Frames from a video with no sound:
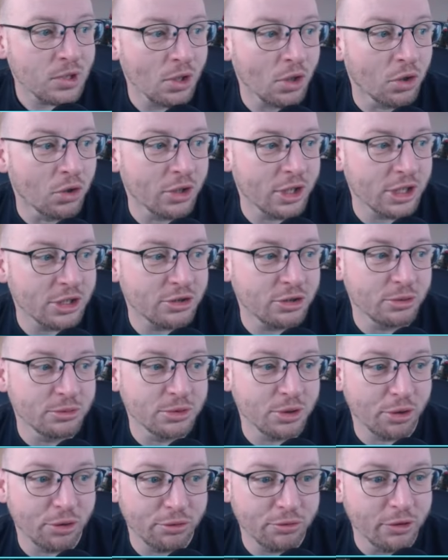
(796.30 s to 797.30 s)
Okay, so it
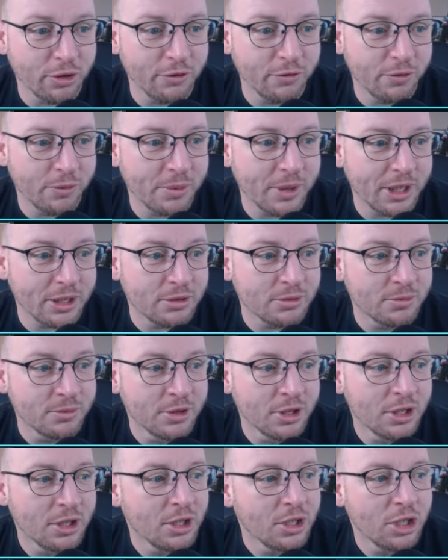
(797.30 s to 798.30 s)
was a throw-in from Hilm.
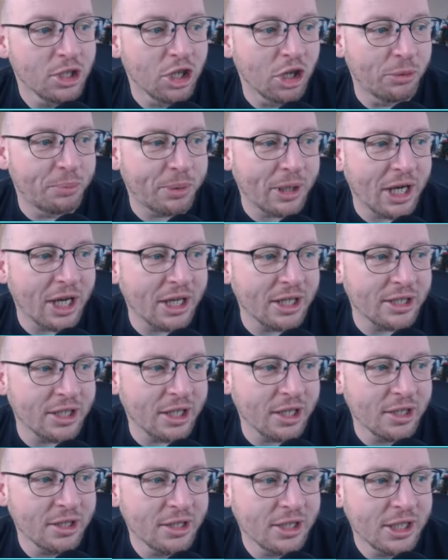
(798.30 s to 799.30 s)

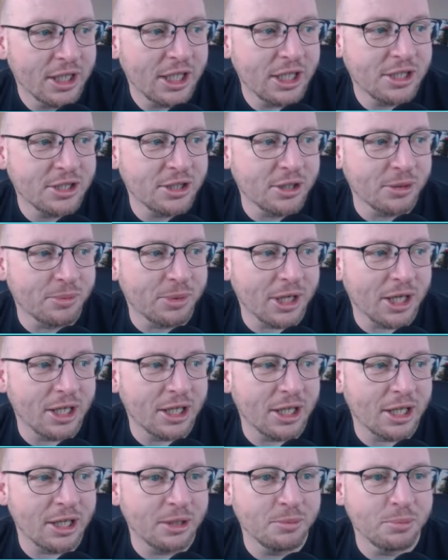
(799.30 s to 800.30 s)
Apaya hits the
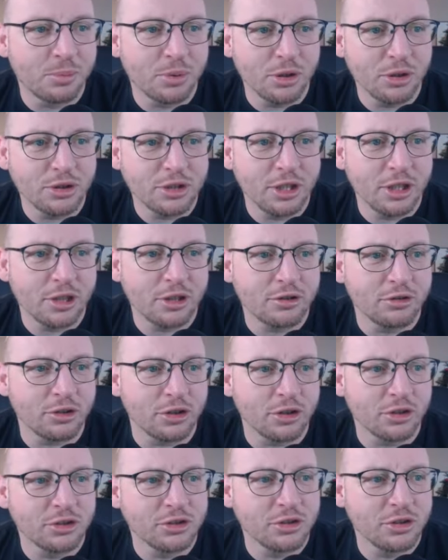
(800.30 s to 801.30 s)
byline, puts it
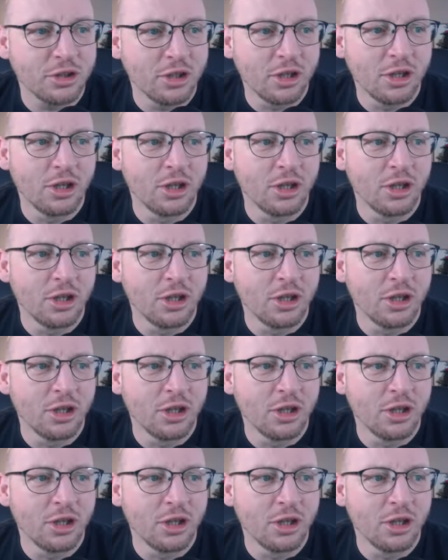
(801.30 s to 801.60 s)
across.